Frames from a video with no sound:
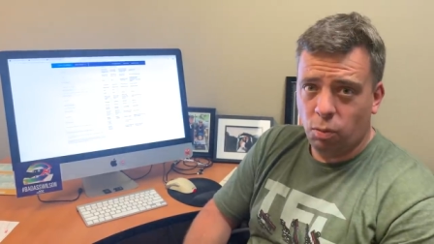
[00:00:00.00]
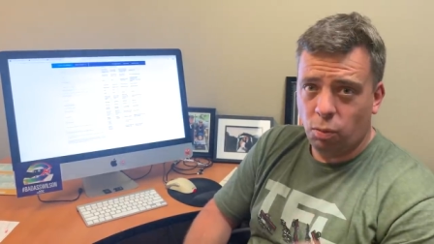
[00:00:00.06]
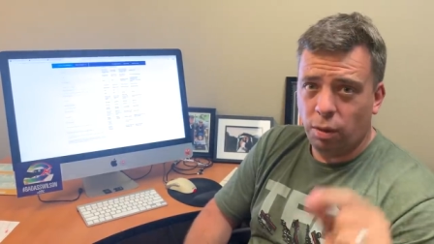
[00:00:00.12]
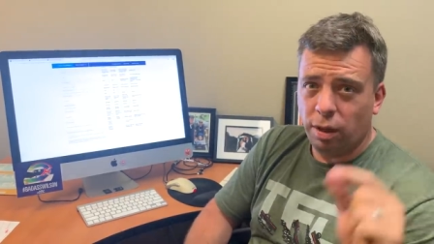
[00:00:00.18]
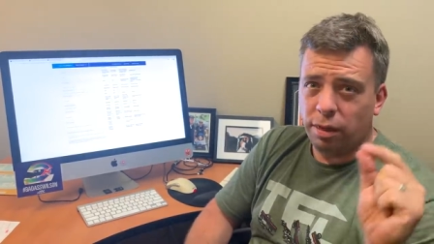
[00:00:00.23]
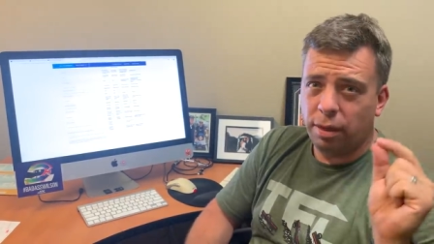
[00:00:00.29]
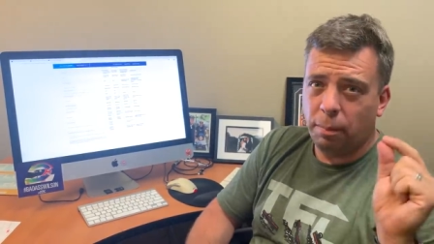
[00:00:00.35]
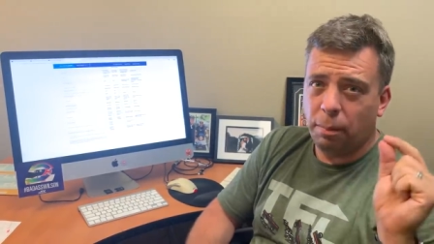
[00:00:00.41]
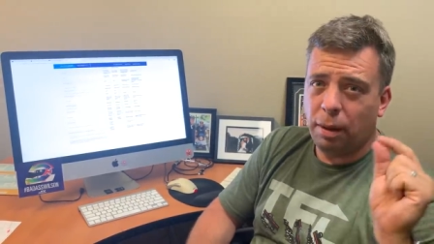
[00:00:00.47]

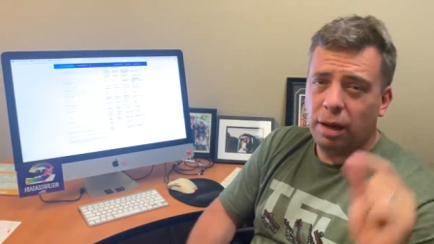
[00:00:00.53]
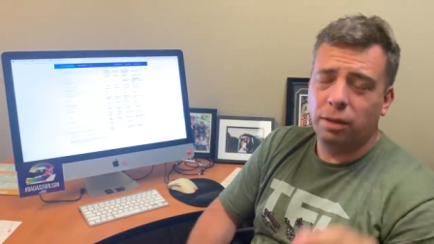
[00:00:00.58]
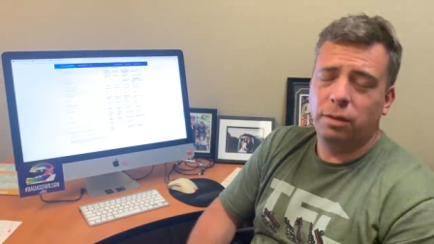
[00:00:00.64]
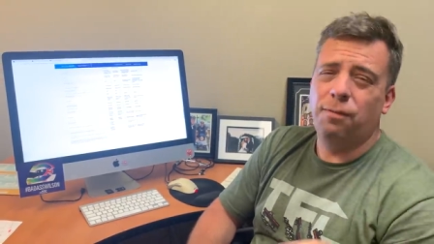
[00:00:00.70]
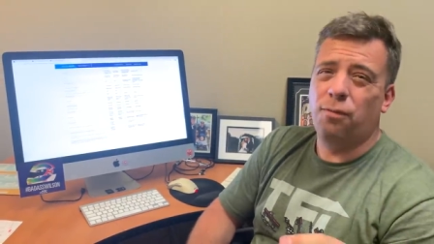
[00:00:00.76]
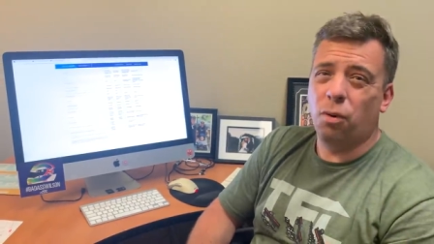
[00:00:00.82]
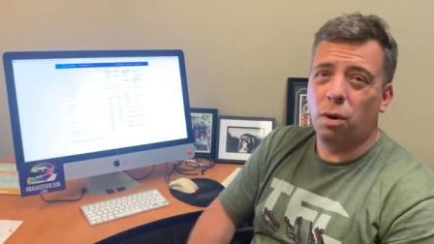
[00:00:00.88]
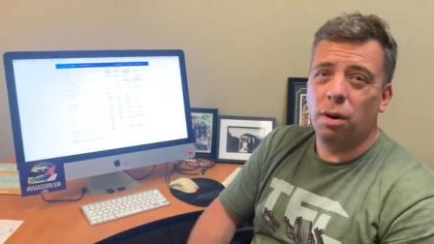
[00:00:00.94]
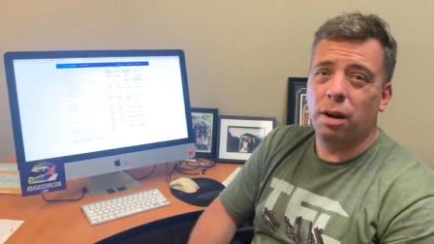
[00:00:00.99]
with about
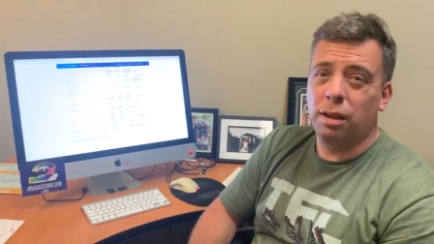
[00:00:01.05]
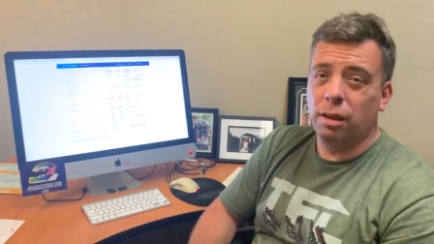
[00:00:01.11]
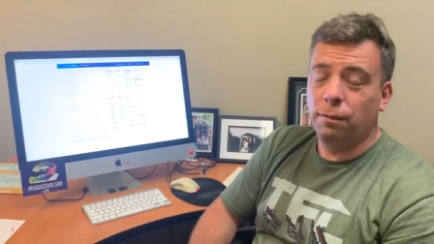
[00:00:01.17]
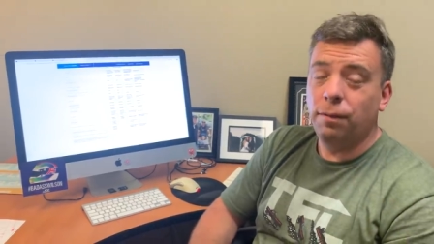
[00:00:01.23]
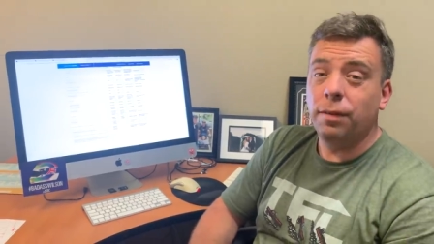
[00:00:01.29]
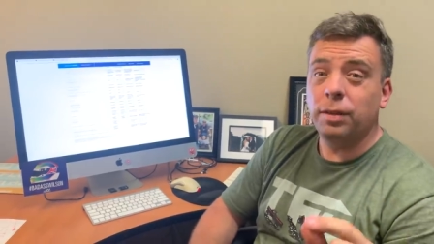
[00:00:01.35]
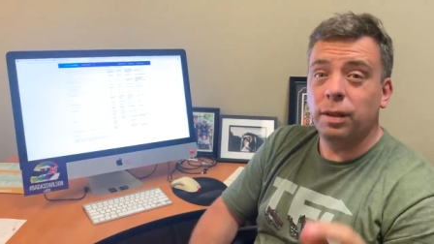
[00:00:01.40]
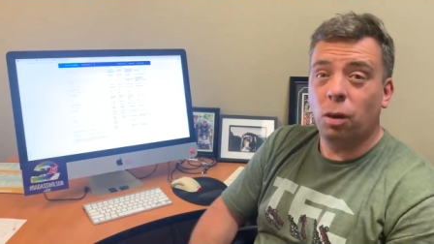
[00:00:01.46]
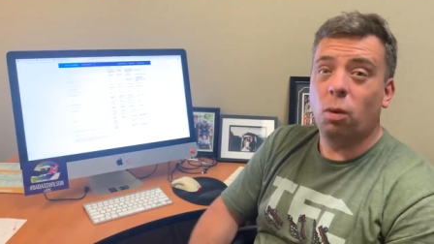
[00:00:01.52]

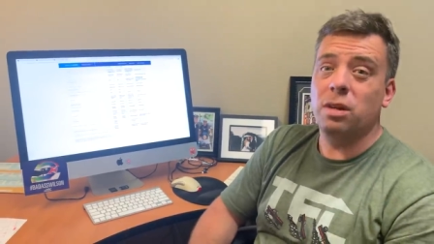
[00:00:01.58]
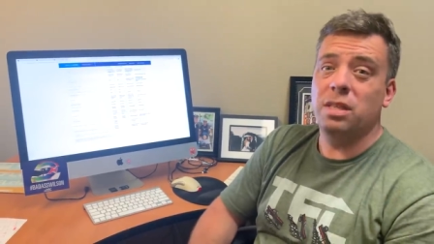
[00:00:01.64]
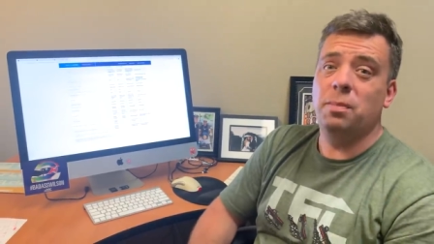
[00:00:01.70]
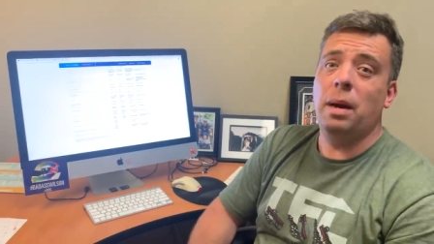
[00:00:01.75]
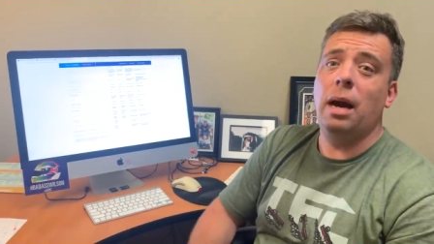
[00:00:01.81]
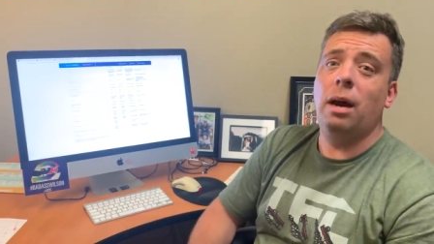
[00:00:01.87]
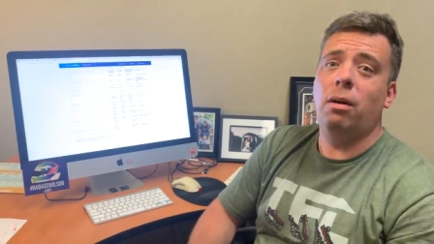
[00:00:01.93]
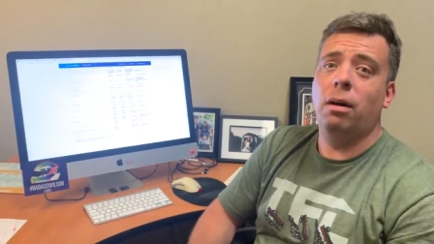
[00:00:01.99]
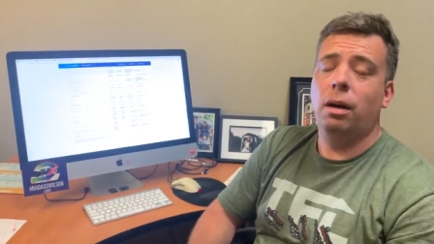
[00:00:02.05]
450
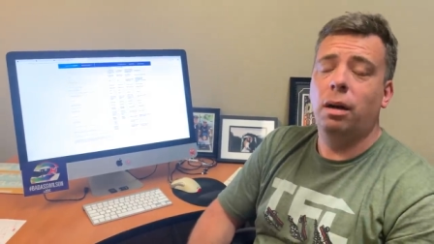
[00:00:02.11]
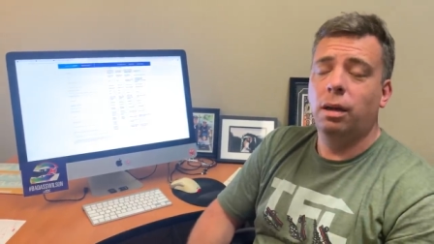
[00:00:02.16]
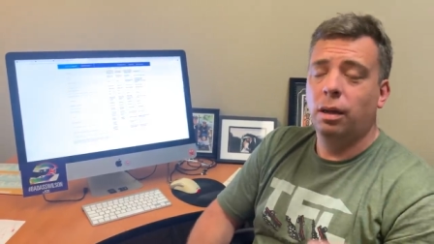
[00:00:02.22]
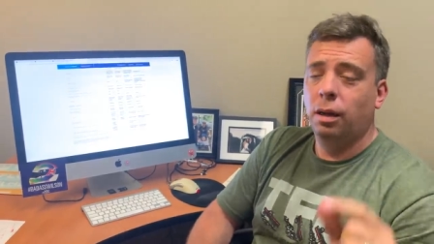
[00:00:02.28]
horsepower?